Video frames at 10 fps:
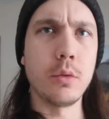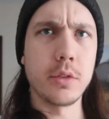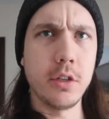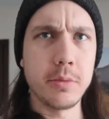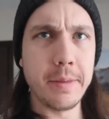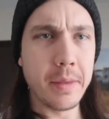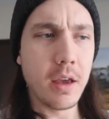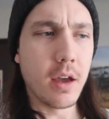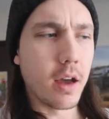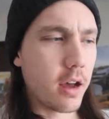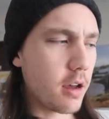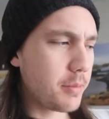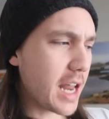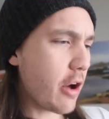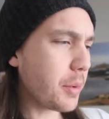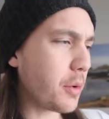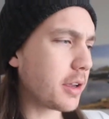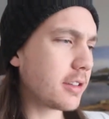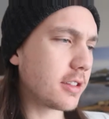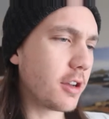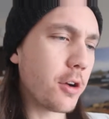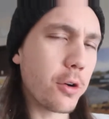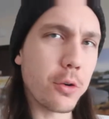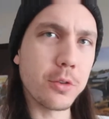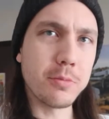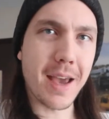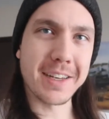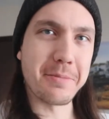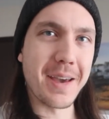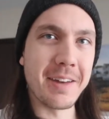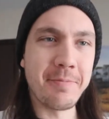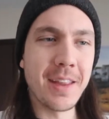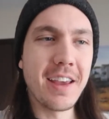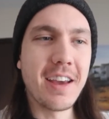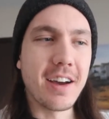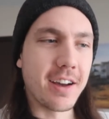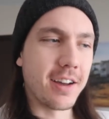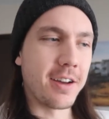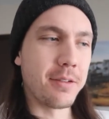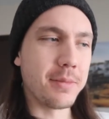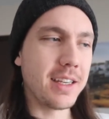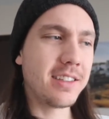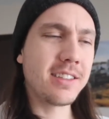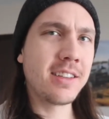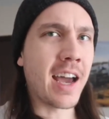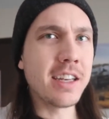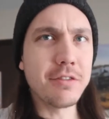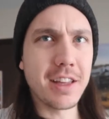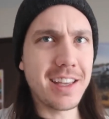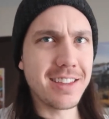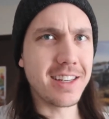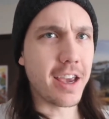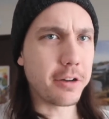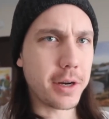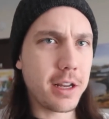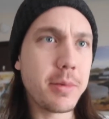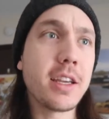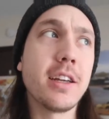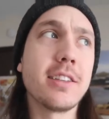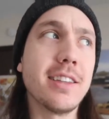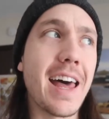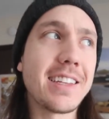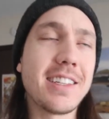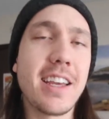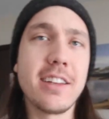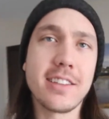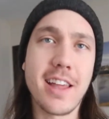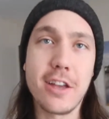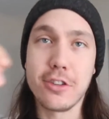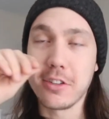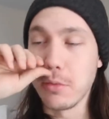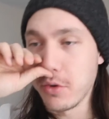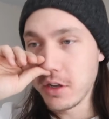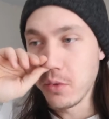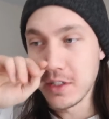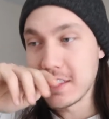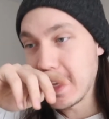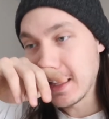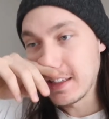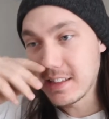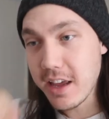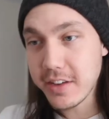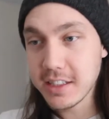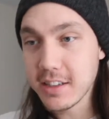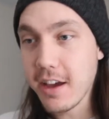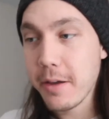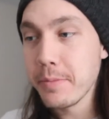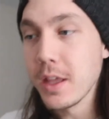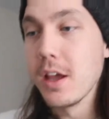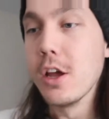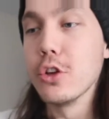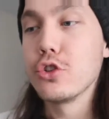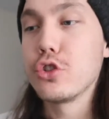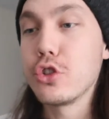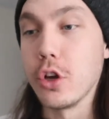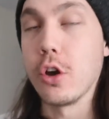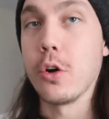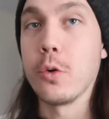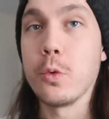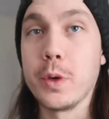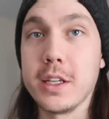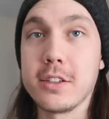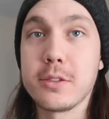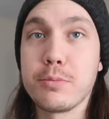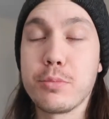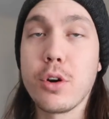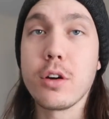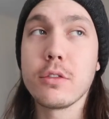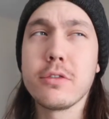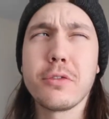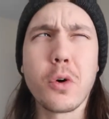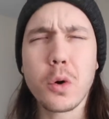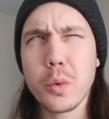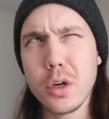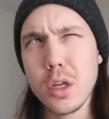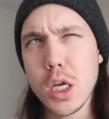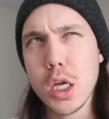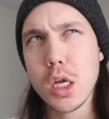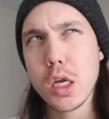oh, excuse me. Um, now I'm going to go back to bed. Um, it's kind of late in the day already because last night slash this morning was daylight savings time. So we sprung forward.